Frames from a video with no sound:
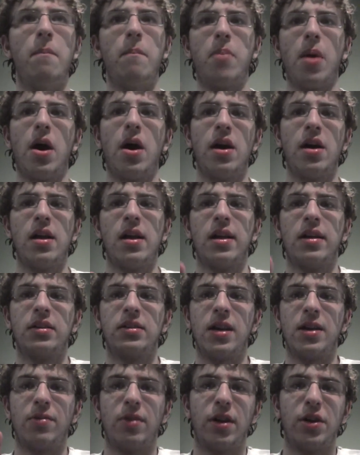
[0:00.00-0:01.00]
But
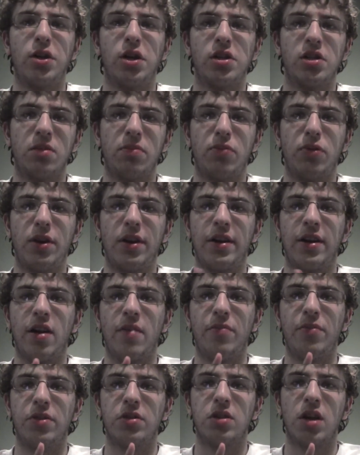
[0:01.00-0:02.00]
Stingrage ends up bringing
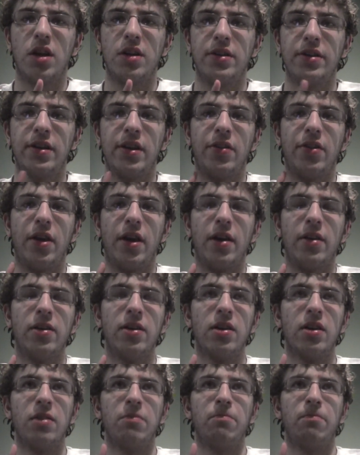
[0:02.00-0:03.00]
up this idea that,
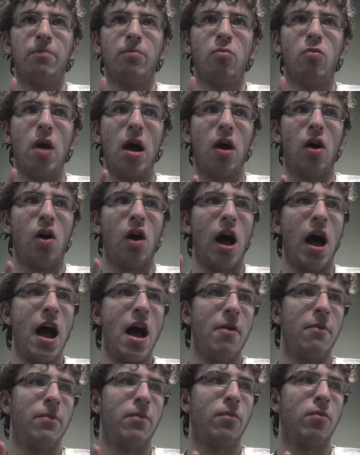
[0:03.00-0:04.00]
well, I,